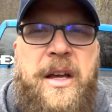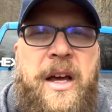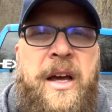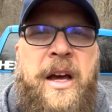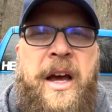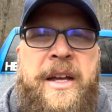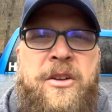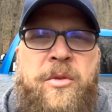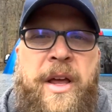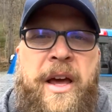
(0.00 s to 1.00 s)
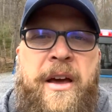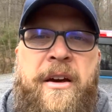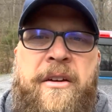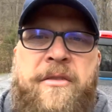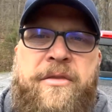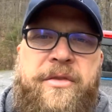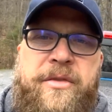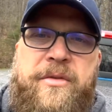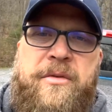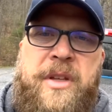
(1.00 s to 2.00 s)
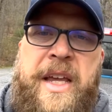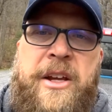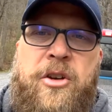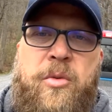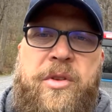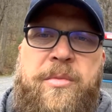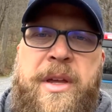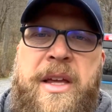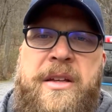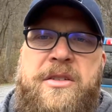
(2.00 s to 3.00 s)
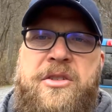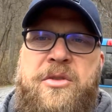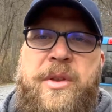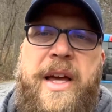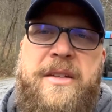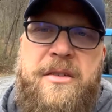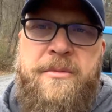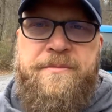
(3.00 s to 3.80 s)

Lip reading: I don't have gear with me to do that.